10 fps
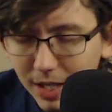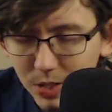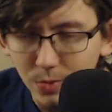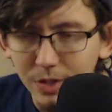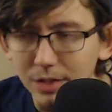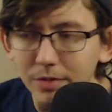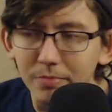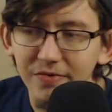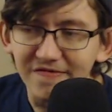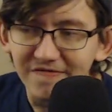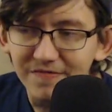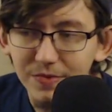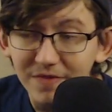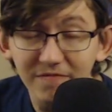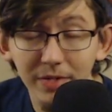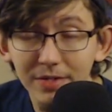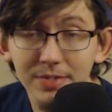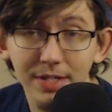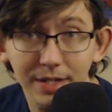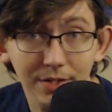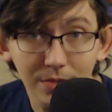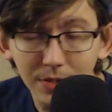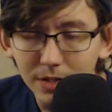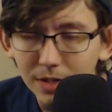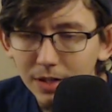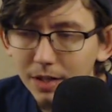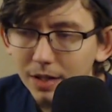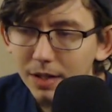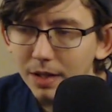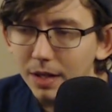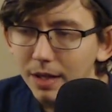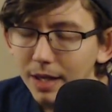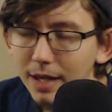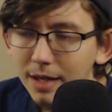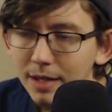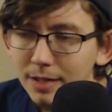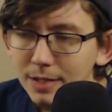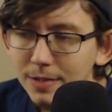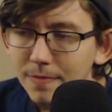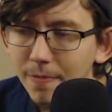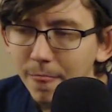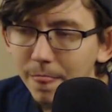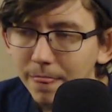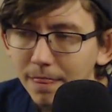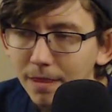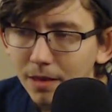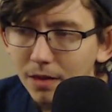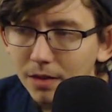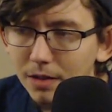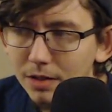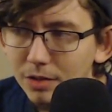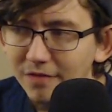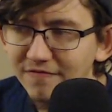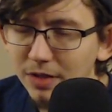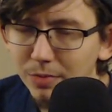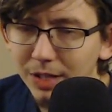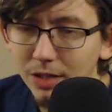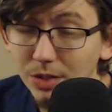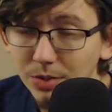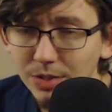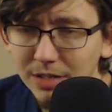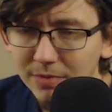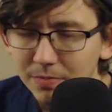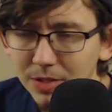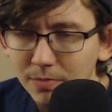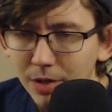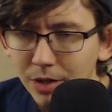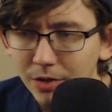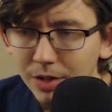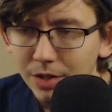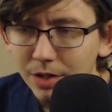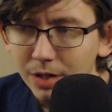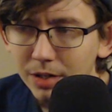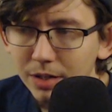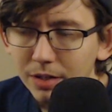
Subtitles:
as well prove to everybody else that I could do it. And, I feel like when I initially stepped up as a moderator,